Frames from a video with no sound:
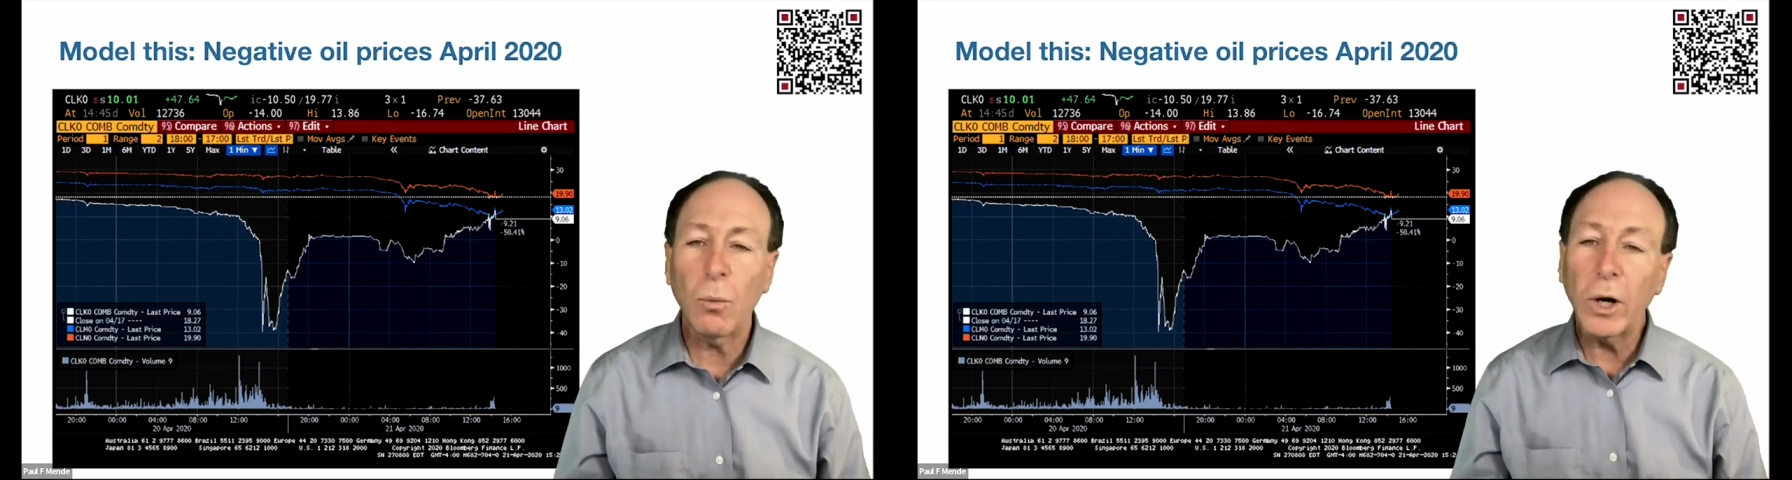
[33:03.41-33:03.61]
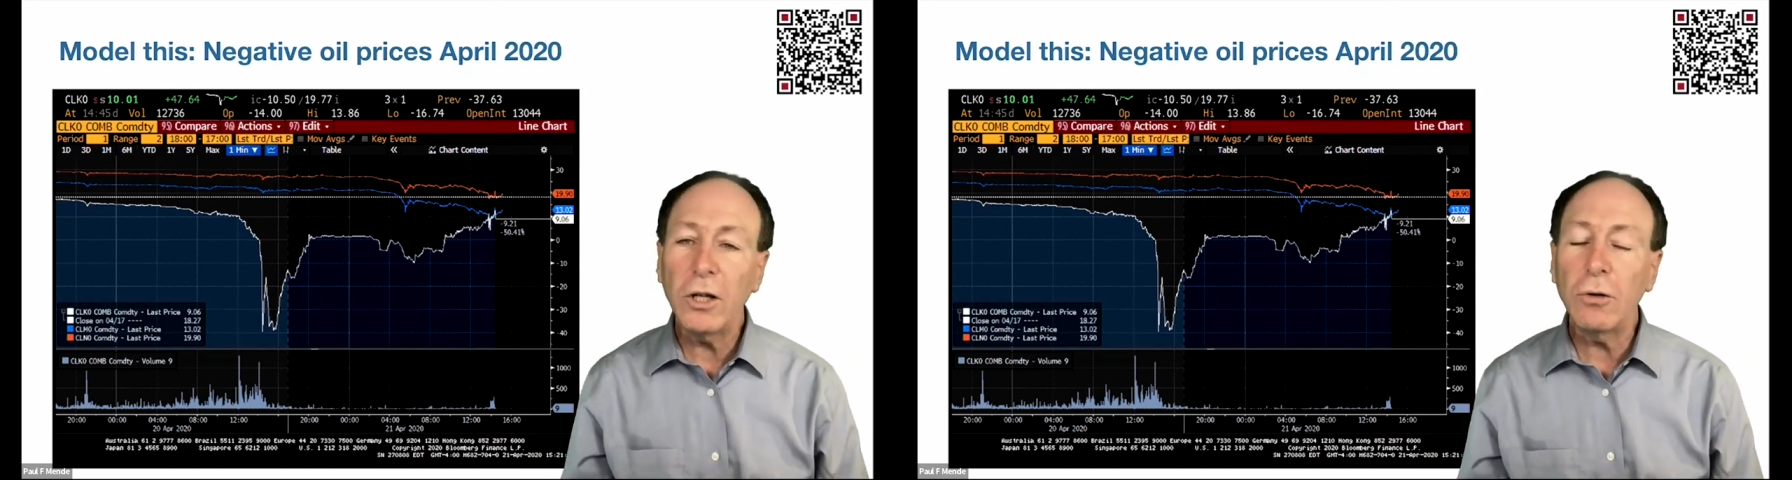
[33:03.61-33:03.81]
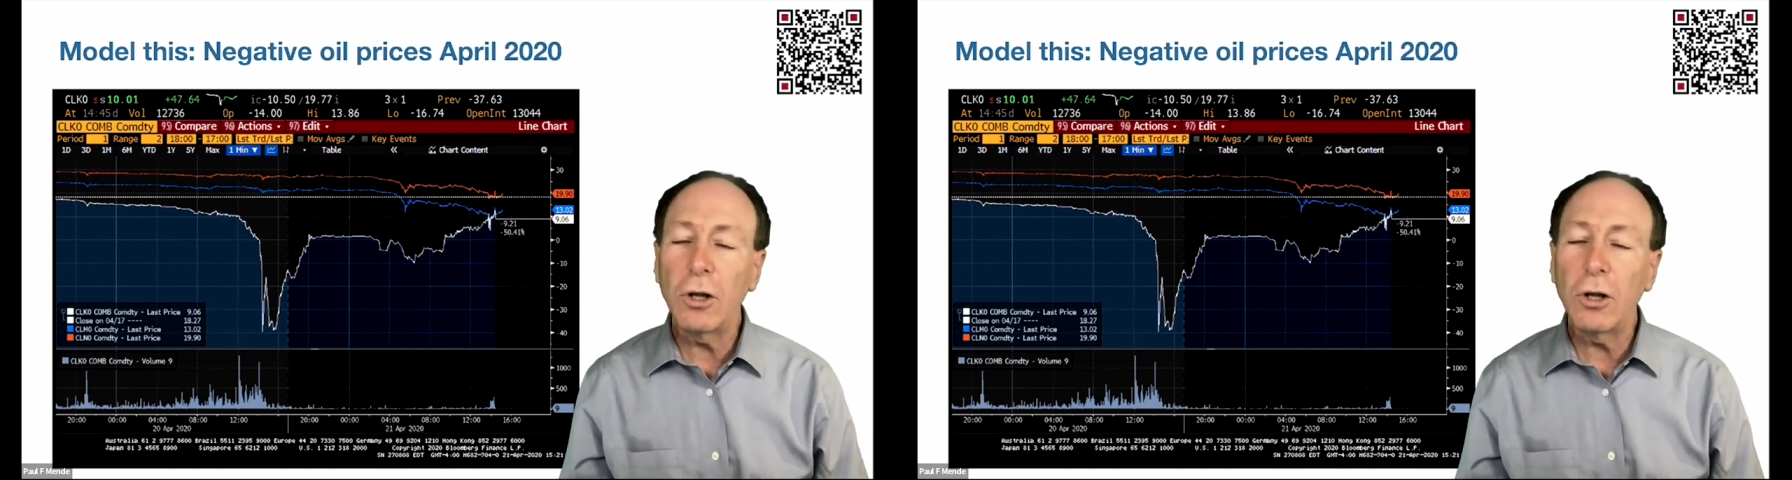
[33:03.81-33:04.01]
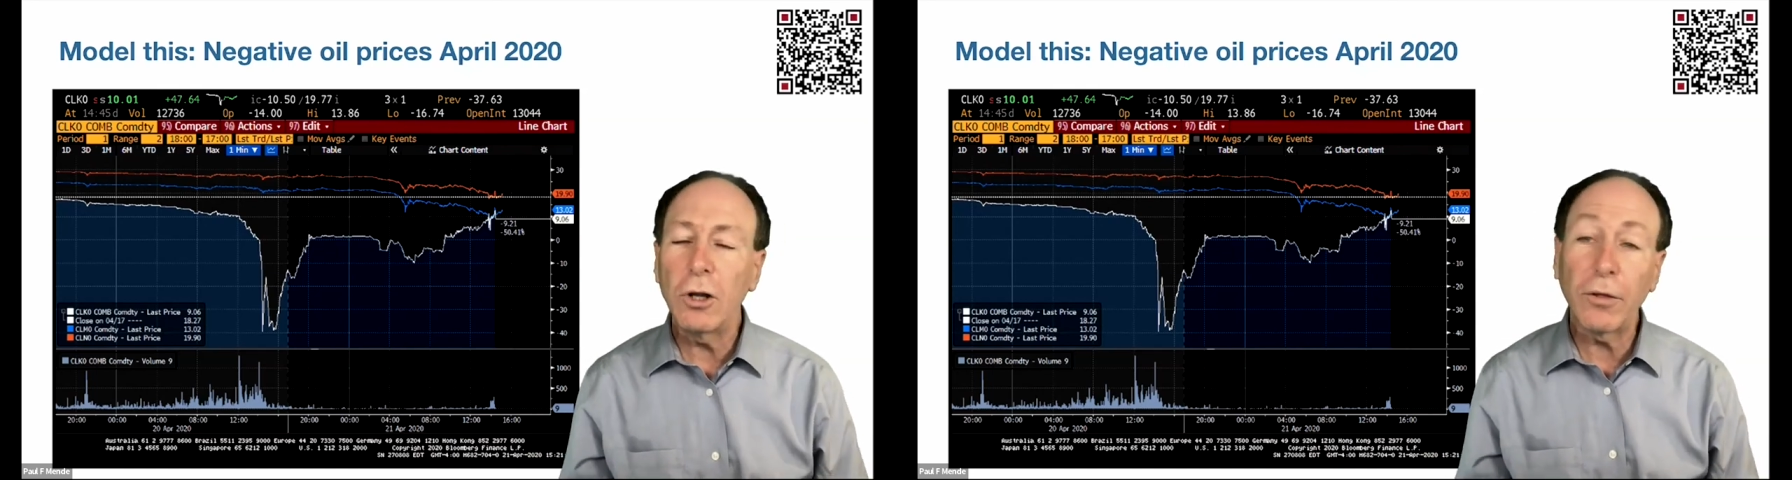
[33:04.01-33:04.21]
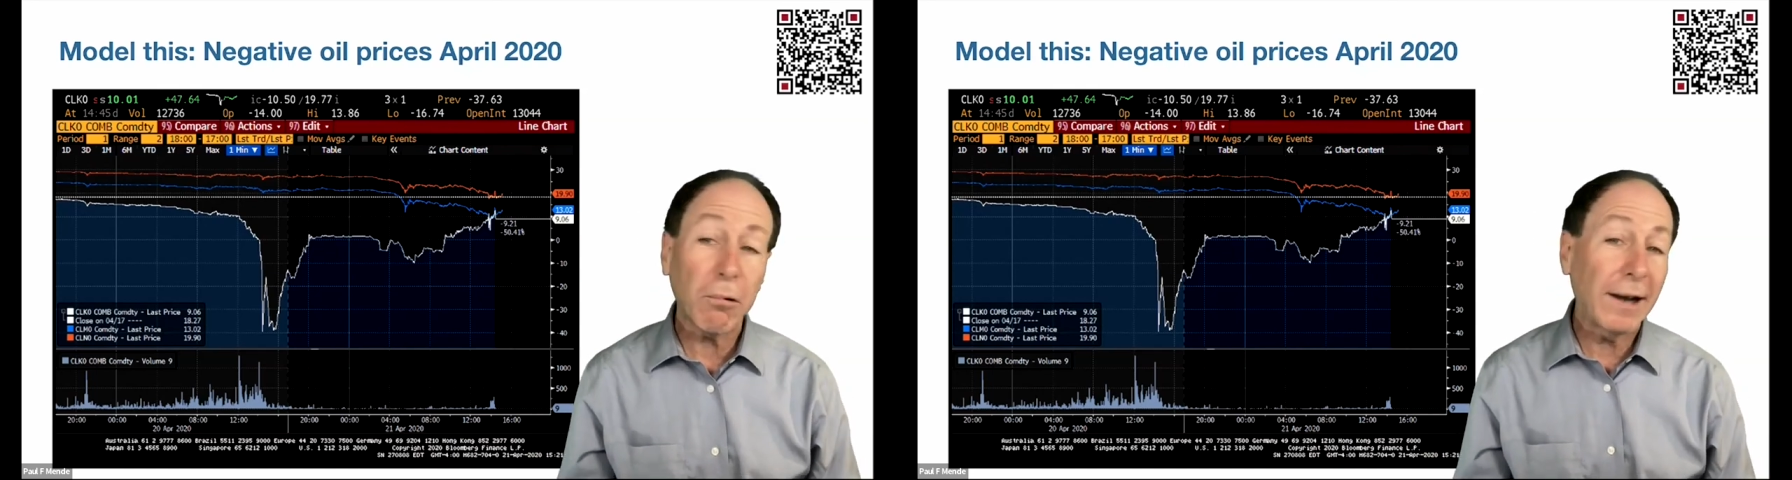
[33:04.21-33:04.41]
what do you do
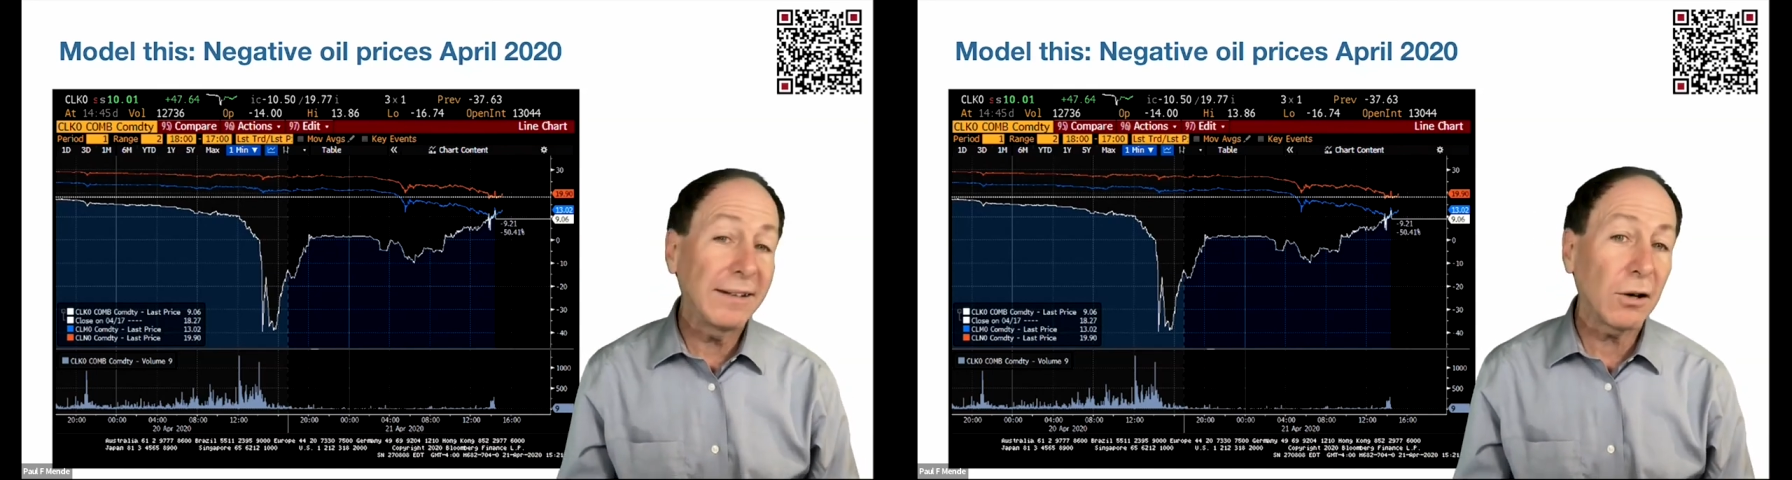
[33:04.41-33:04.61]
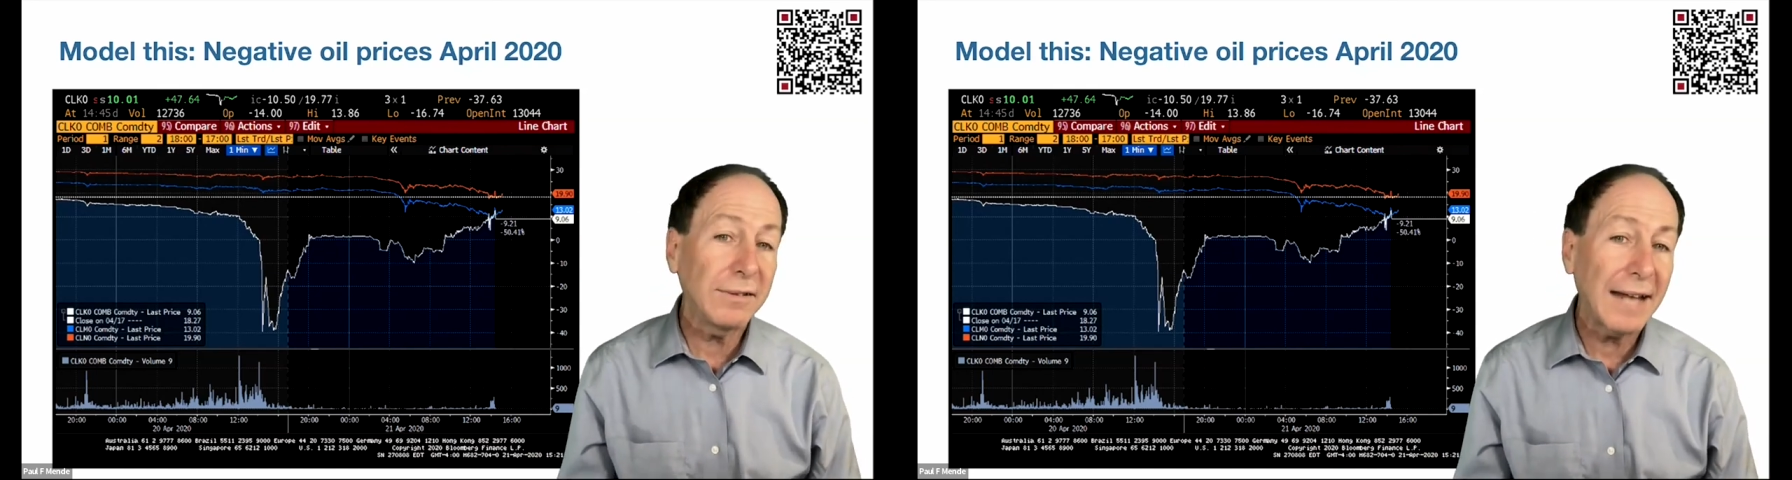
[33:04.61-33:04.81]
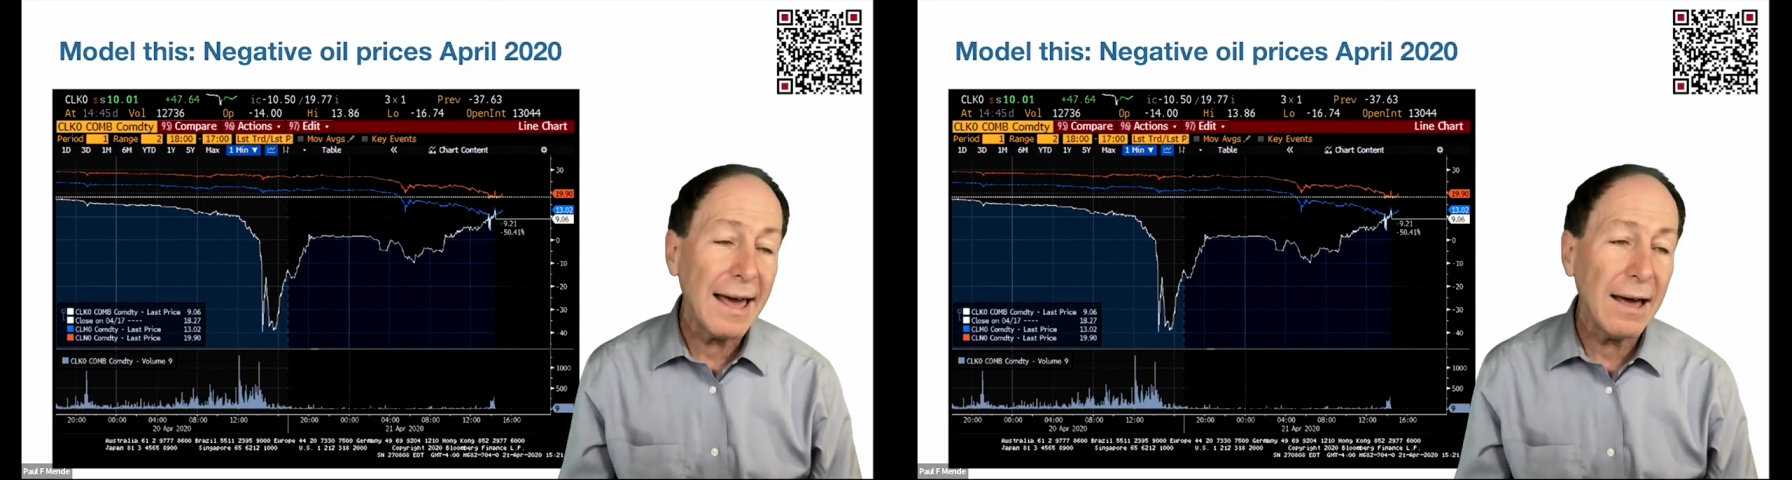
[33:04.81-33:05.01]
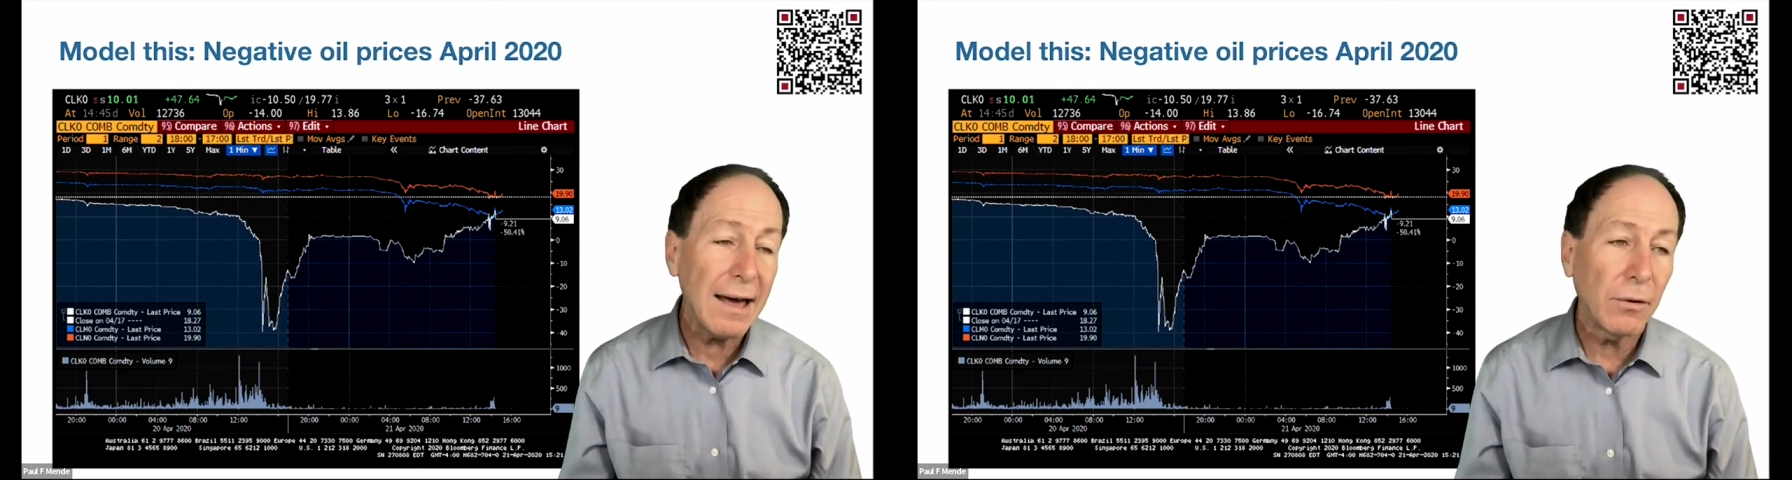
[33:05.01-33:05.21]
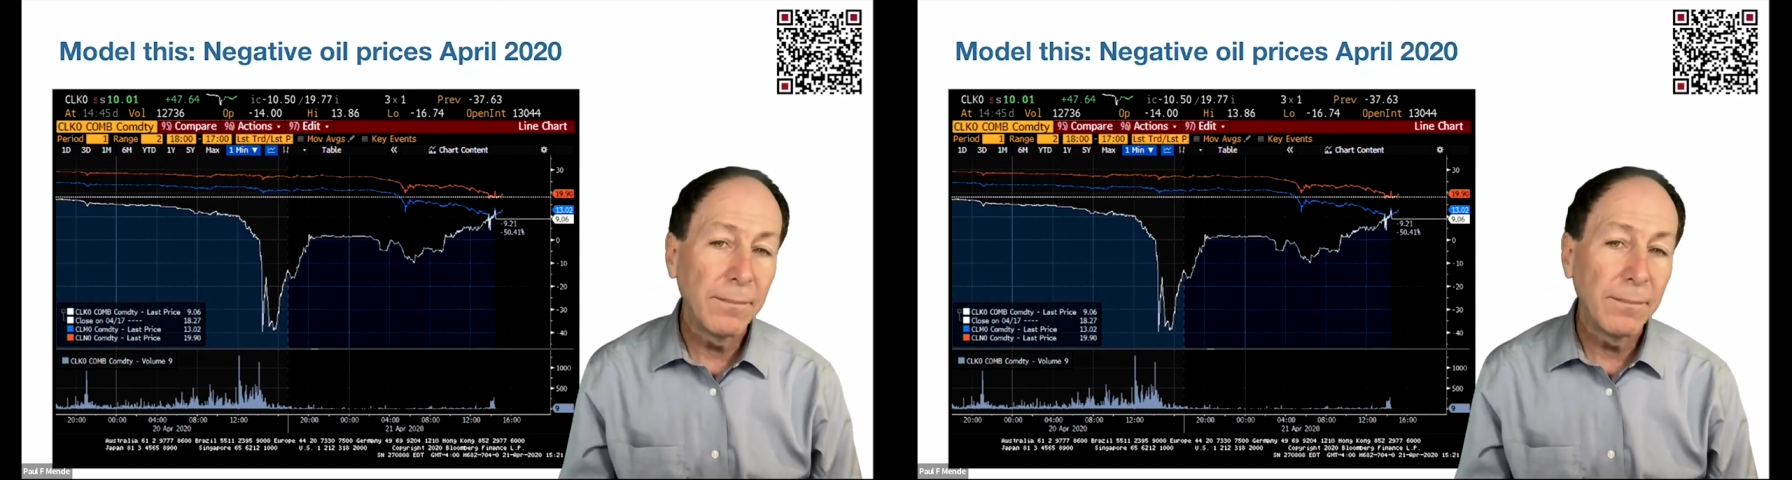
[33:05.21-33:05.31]
if the price goes down?